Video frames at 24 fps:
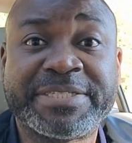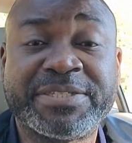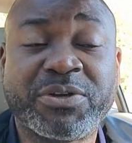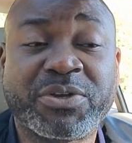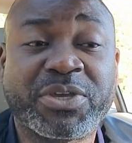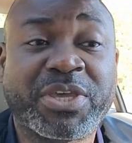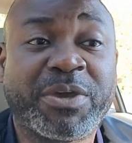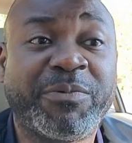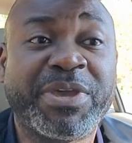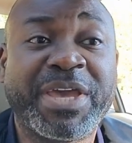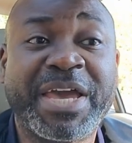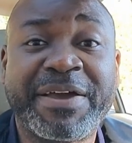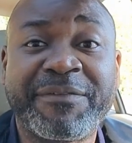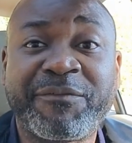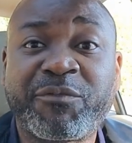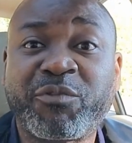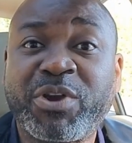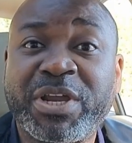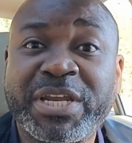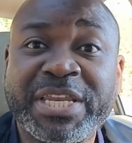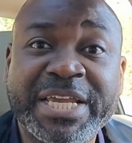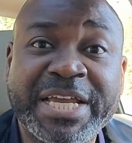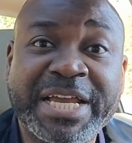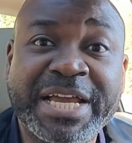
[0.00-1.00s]
Okay, we have
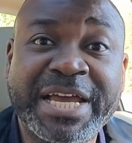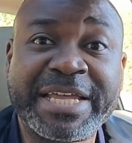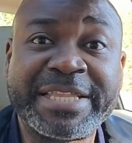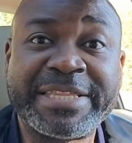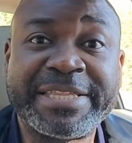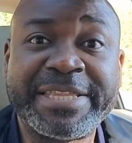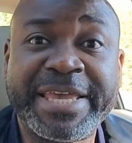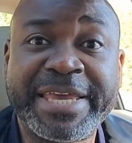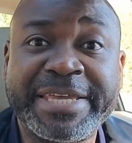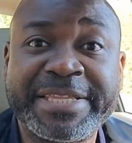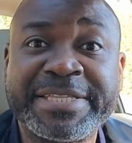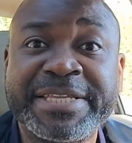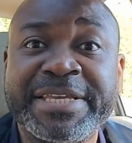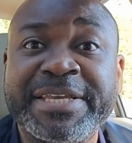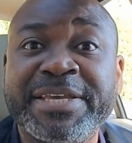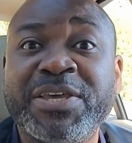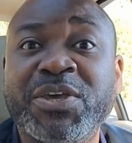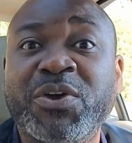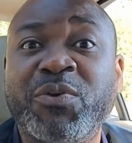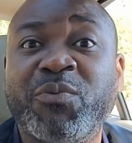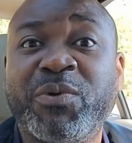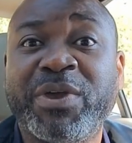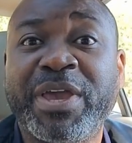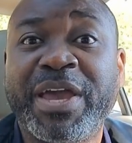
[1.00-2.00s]
credit card debt,
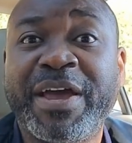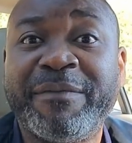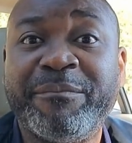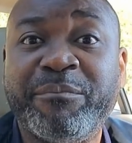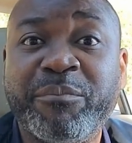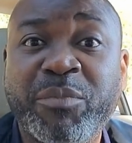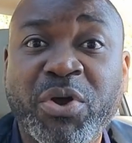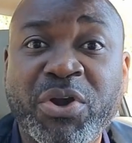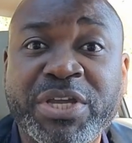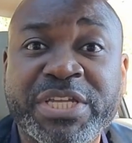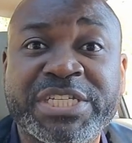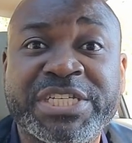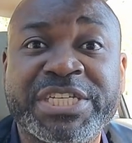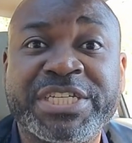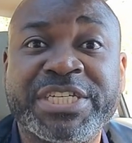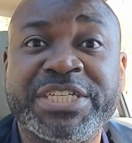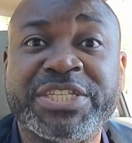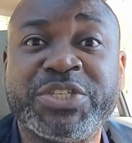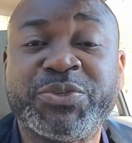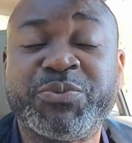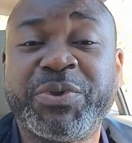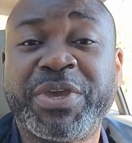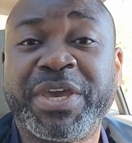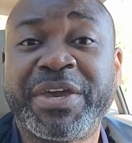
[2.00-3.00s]
we have
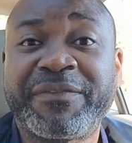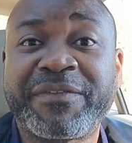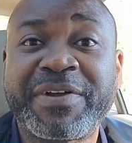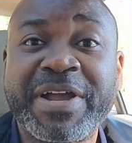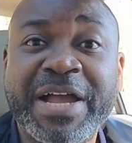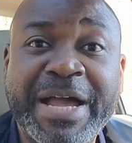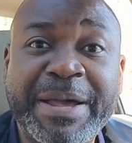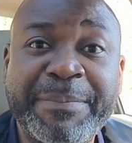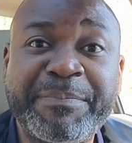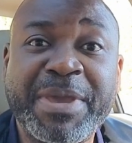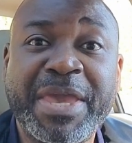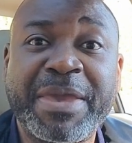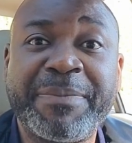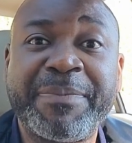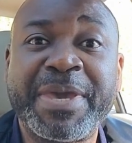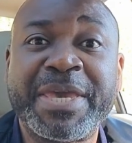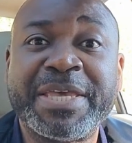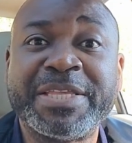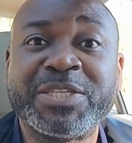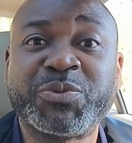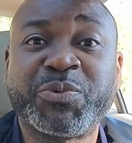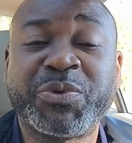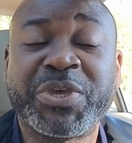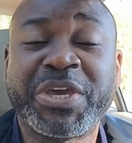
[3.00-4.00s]
mortgages, we have car
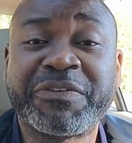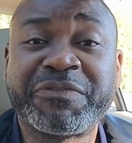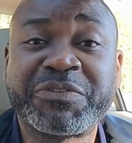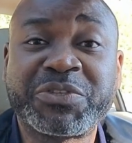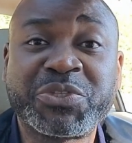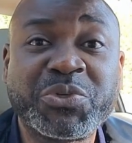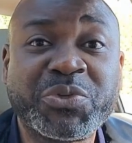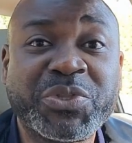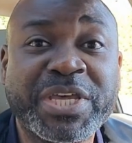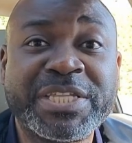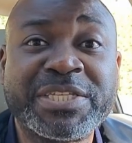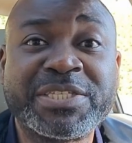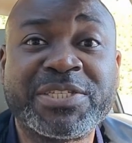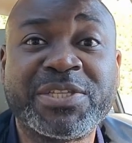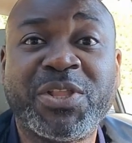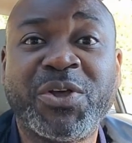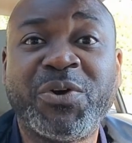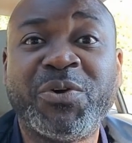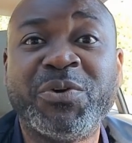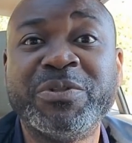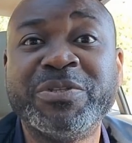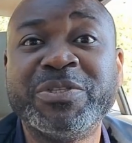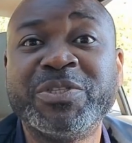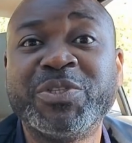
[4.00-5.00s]
payments, we have students
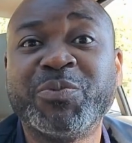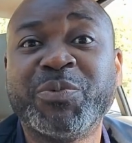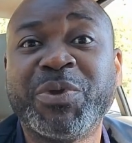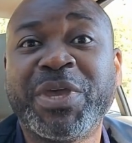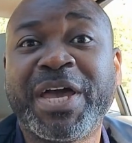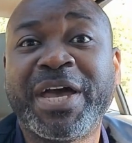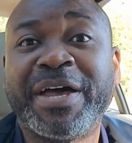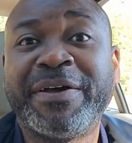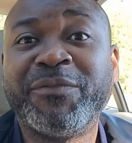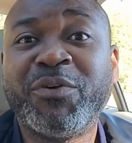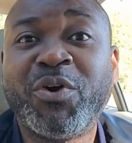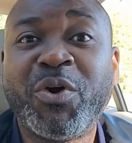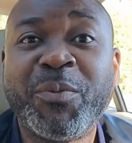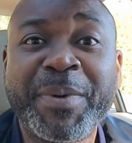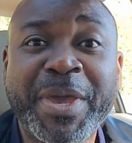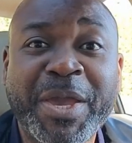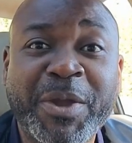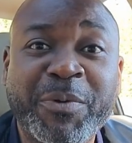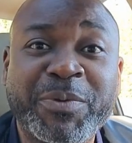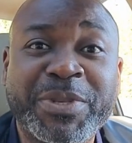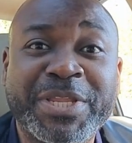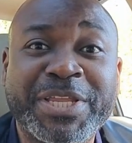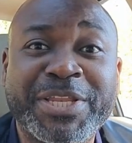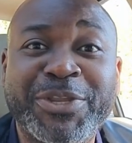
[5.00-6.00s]
loans, we have home
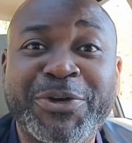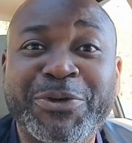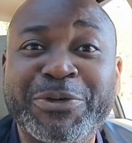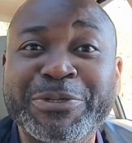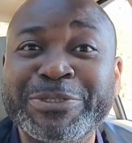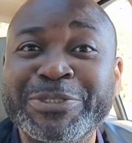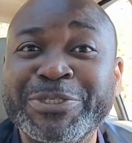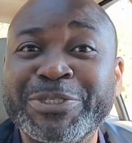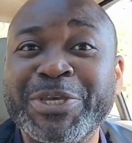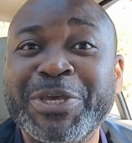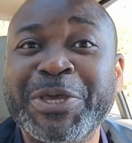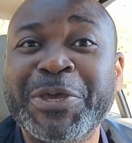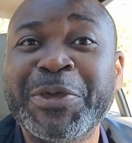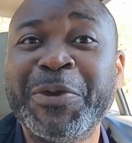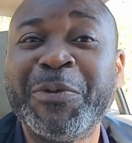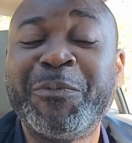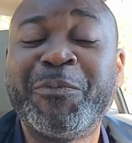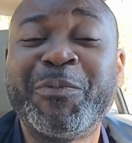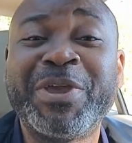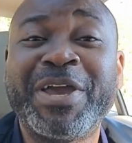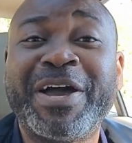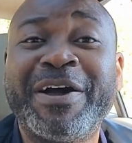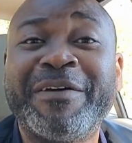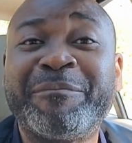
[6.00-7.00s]
equity loans,
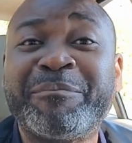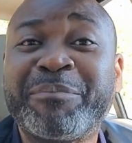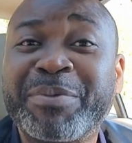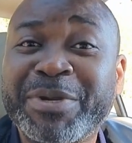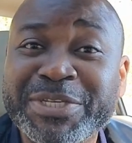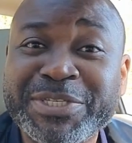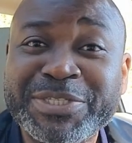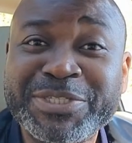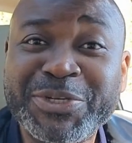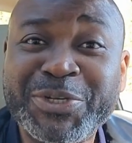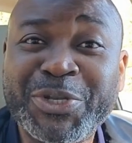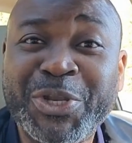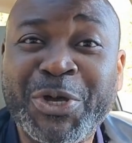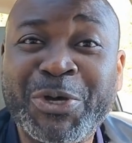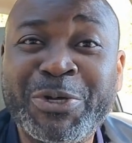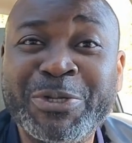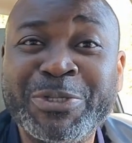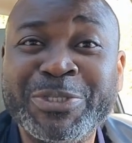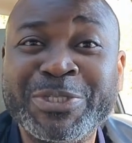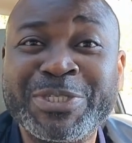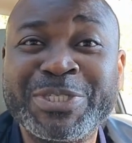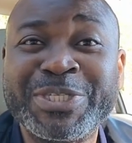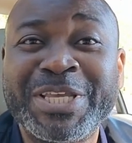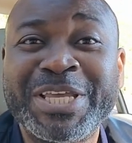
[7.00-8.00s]
we have personal
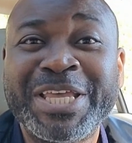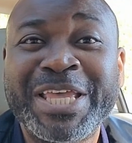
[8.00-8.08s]
loans.